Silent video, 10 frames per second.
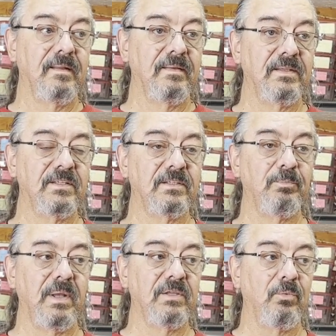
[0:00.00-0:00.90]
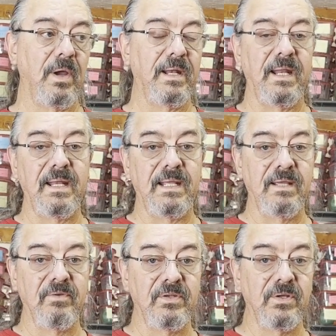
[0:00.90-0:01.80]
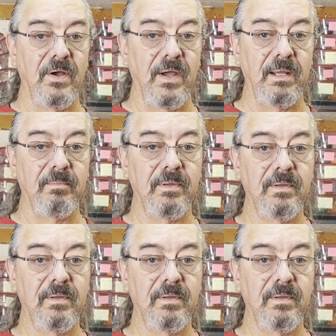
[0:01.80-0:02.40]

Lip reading: explains why at any given time